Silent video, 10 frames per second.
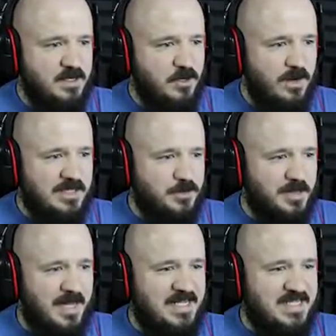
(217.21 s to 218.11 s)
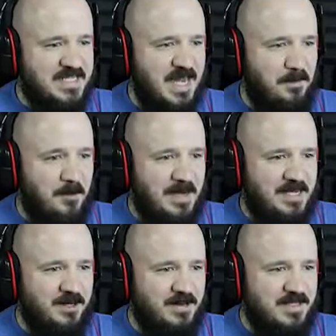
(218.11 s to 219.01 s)
Who else would like to sample my
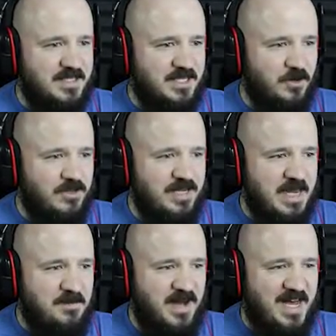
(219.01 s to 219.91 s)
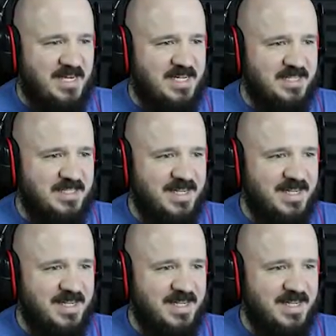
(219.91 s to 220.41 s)
goods? Ignore the dead body.